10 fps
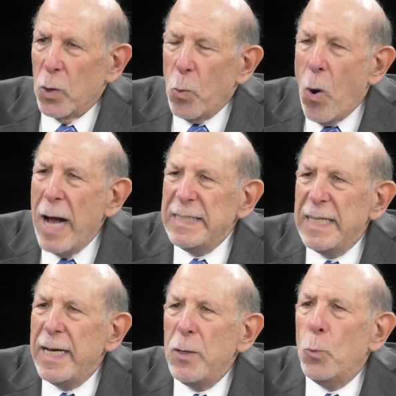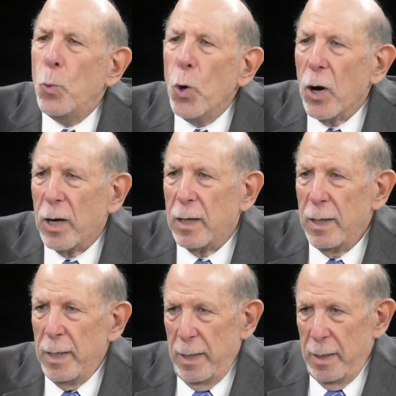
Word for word: Why did it work? Well, there's